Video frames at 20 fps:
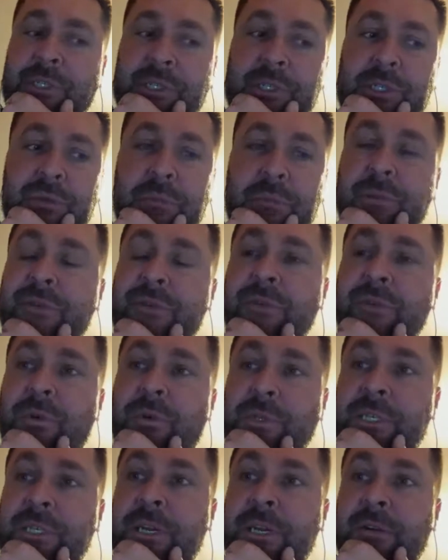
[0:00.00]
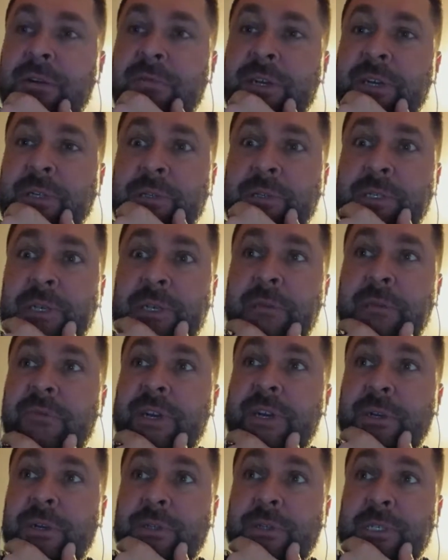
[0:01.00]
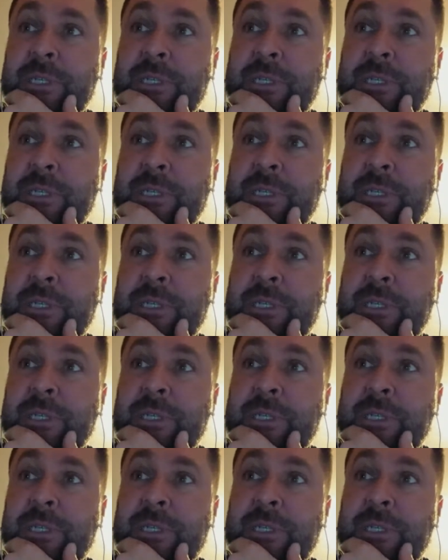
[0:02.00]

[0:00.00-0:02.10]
to a Blue Force Gear Vickers sling.